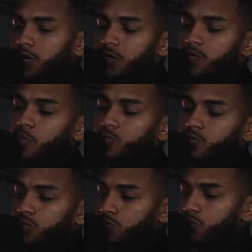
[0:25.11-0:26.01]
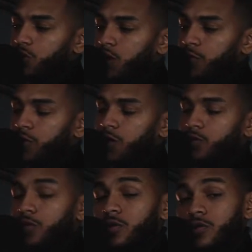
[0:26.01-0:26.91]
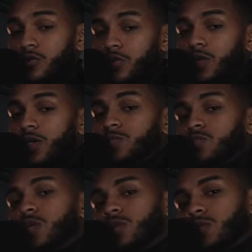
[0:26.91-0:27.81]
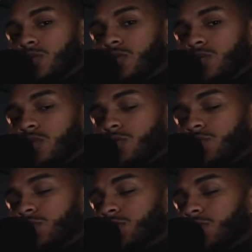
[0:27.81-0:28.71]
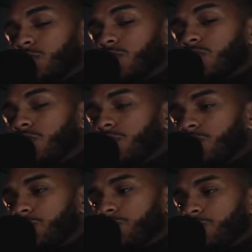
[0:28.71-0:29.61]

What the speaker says: emotional trauma that we deal with as men, stemming from